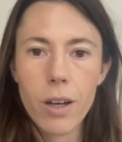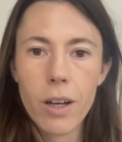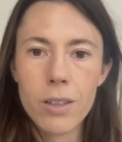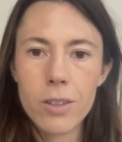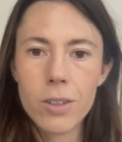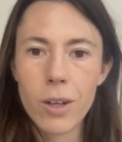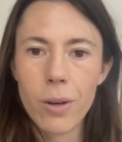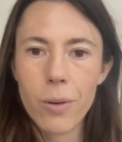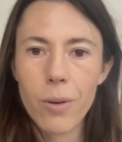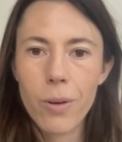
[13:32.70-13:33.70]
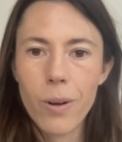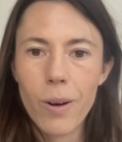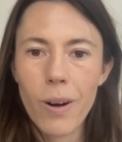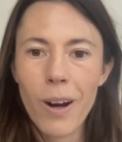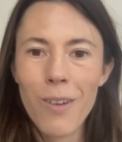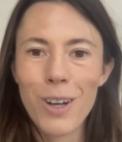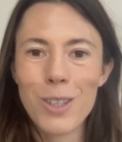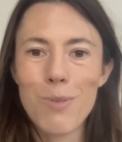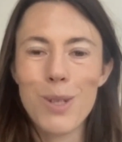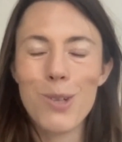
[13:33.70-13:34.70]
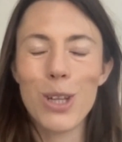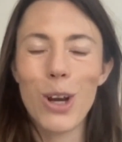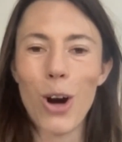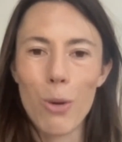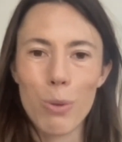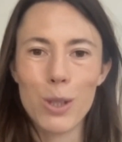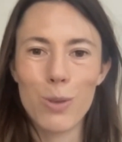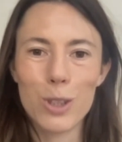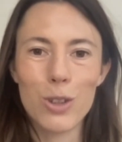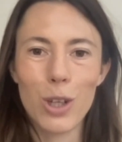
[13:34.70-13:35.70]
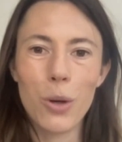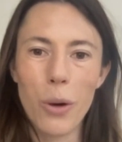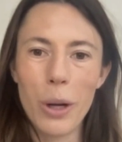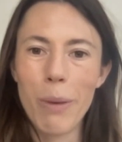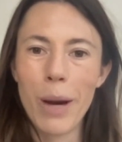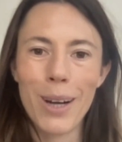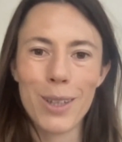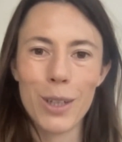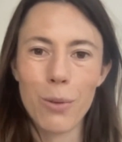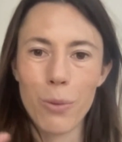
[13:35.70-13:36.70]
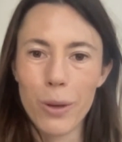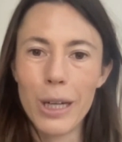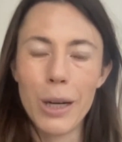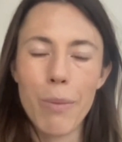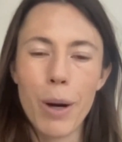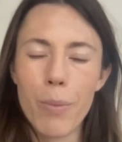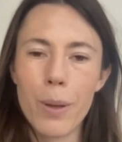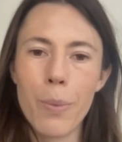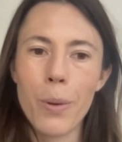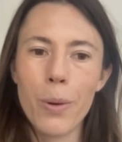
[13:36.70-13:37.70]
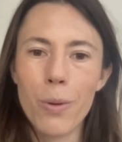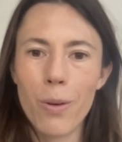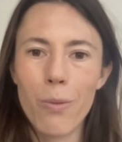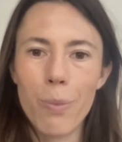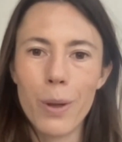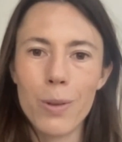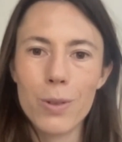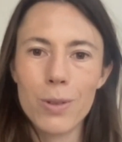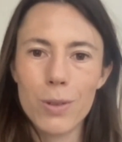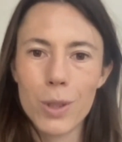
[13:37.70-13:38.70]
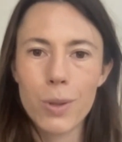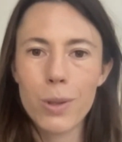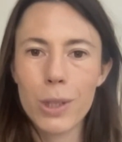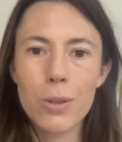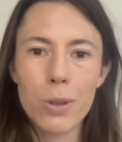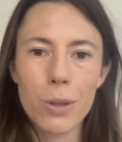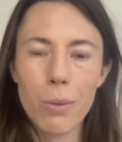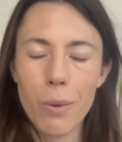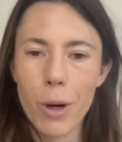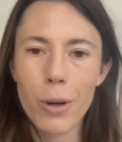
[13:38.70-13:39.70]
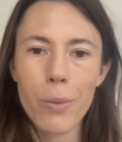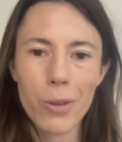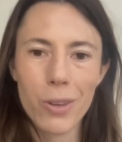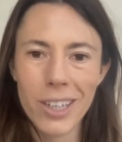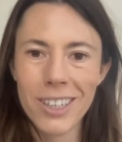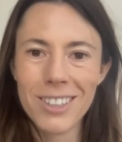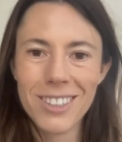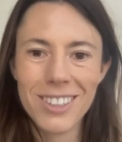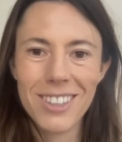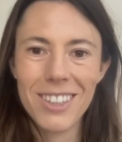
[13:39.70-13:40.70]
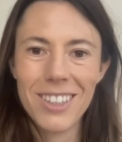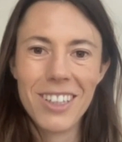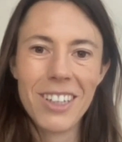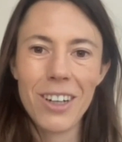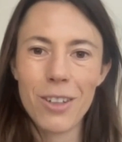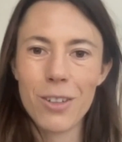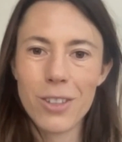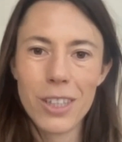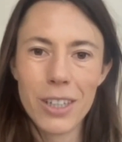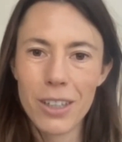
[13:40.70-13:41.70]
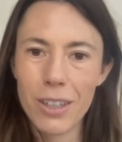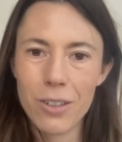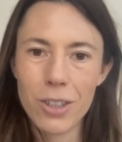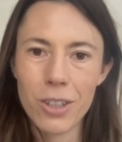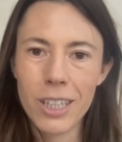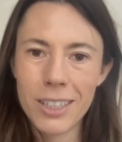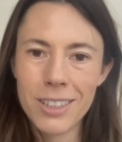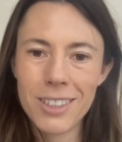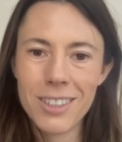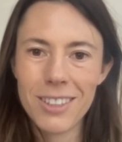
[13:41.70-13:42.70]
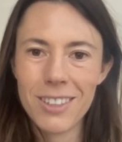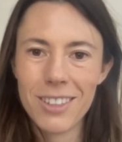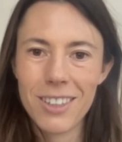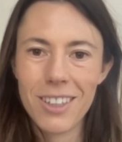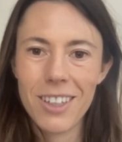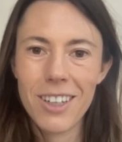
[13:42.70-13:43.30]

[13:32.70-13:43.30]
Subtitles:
And so I've actually been doing the opposite, which is like going back and like reading about people who have built truly, truly remarkable things and understanding their journeys. It's